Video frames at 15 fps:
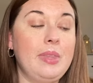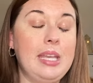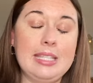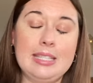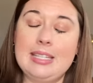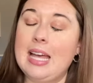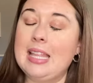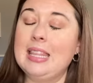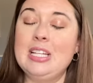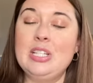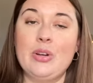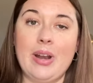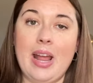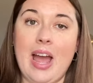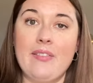Sadly,
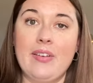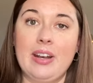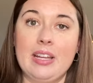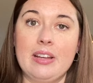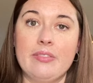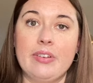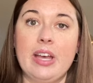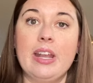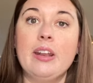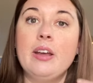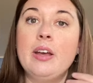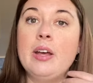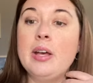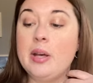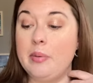don't have any of it,
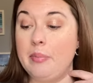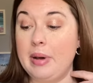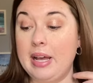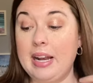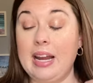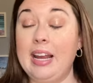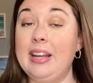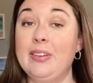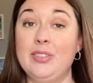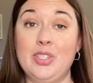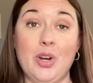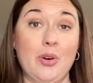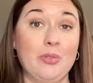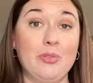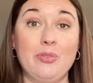but I
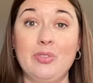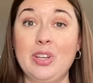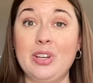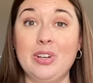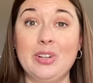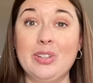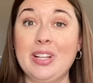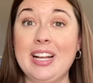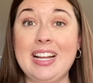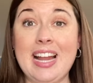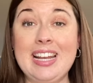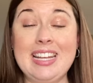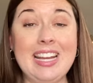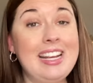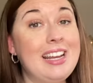don't feel like I
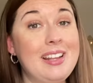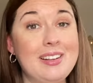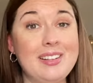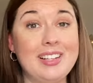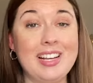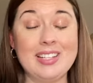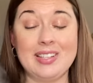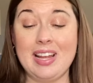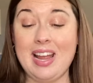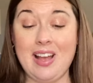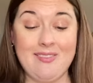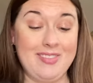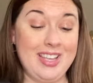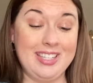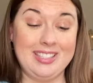need it because I have
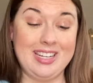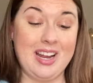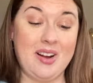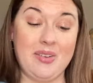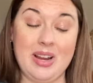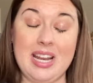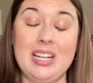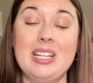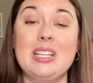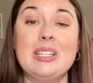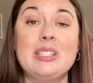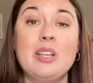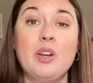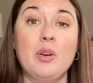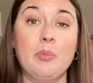this now. It
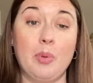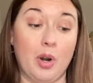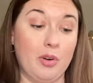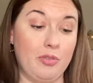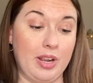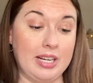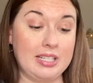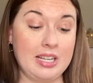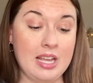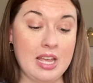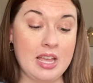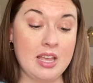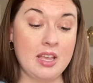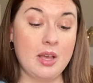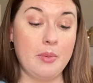is perfect.
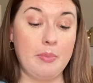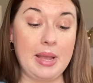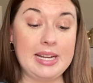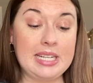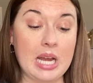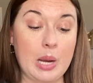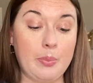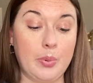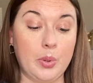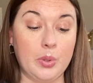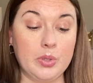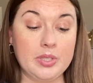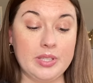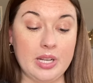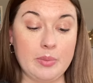Baked apple,
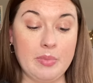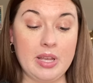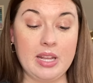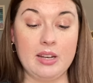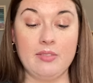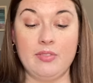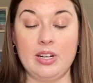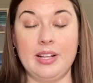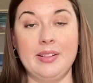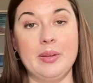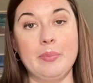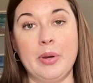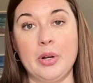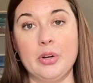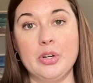cinnamon, vanilla
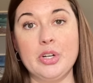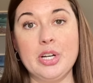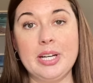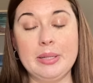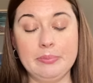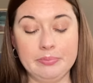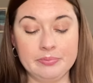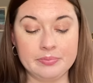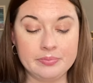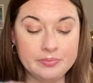buttercream.